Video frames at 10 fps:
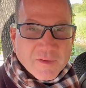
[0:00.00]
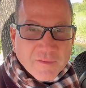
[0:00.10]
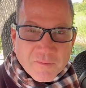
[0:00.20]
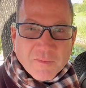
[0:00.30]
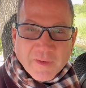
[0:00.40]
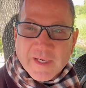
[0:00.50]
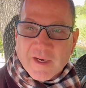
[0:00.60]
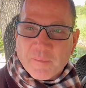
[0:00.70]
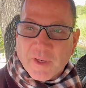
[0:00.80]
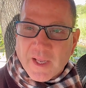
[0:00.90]
really end
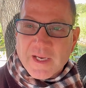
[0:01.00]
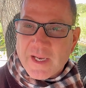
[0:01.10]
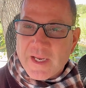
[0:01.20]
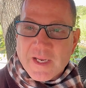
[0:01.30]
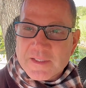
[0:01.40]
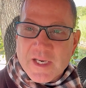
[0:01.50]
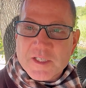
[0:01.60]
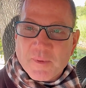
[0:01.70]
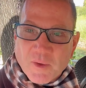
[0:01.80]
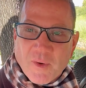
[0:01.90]
up in, as
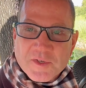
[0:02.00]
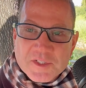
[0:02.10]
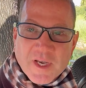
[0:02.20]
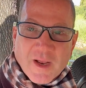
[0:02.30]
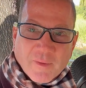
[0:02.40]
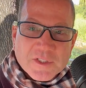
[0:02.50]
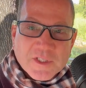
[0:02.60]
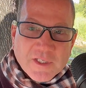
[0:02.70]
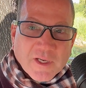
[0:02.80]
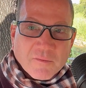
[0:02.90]
has been well
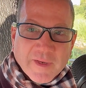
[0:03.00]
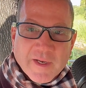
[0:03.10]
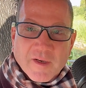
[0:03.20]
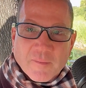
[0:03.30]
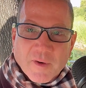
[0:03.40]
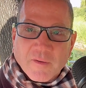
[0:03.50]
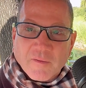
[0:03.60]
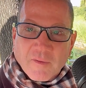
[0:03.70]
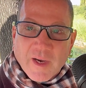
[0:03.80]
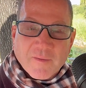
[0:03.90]
established, you can really end up
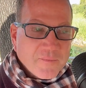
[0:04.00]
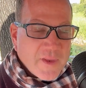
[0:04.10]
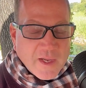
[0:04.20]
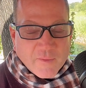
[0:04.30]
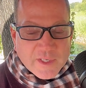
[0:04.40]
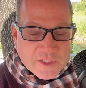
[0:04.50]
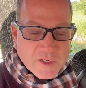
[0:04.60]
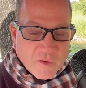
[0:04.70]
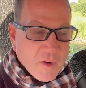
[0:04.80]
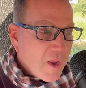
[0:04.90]
hurting, right? Anyway,
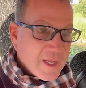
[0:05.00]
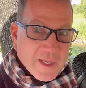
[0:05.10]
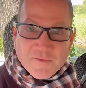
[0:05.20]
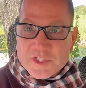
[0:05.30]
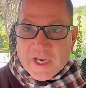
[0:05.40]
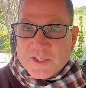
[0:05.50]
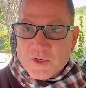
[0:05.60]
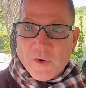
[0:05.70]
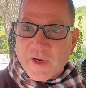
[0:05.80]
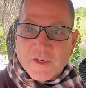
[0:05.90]
so in the States
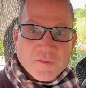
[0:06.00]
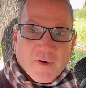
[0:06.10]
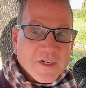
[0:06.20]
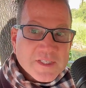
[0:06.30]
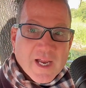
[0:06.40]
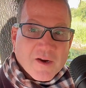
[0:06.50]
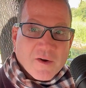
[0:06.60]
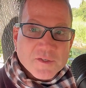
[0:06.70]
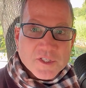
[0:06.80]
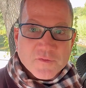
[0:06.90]
or here, as far as that
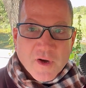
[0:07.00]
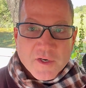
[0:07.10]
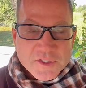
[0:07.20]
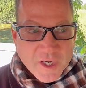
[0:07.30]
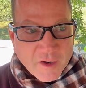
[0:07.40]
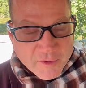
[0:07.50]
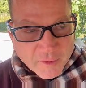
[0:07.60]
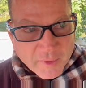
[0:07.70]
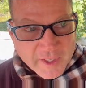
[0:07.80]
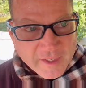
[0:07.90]
goes, as far as
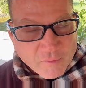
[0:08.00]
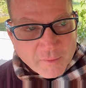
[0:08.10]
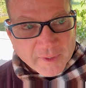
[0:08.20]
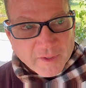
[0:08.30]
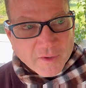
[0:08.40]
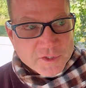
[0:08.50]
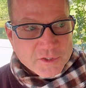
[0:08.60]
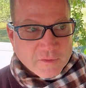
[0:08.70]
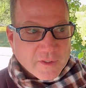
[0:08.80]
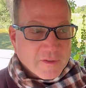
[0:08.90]
your money and women goes,
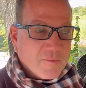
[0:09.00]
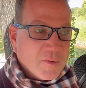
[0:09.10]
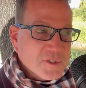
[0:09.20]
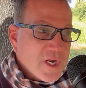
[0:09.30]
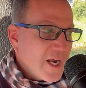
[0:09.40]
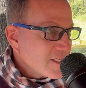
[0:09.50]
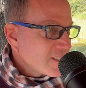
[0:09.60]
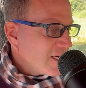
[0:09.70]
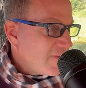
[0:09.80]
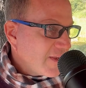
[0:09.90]
you can, most
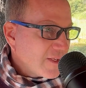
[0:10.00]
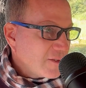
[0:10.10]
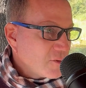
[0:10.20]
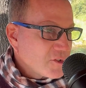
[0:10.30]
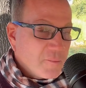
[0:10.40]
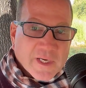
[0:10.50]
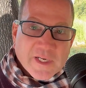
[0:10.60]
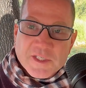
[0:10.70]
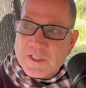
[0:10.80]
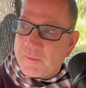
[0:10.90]
guys think that lose their
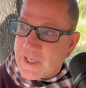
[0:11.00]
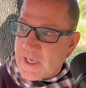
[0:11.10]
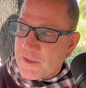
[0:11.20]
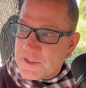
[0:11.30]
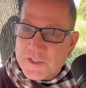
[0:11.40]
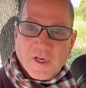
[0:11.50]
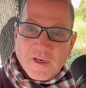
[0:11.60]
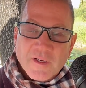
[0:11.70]
money to somebody else that's a